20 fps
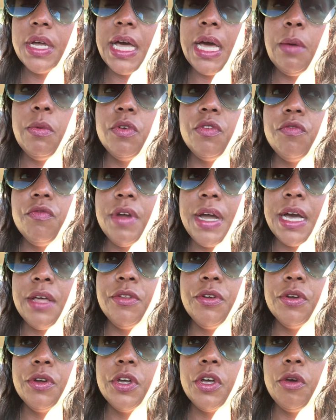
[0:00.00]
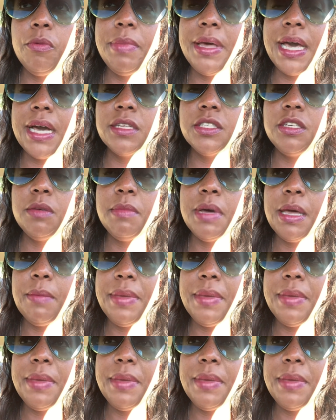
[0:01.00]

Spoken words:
I would rather go back to my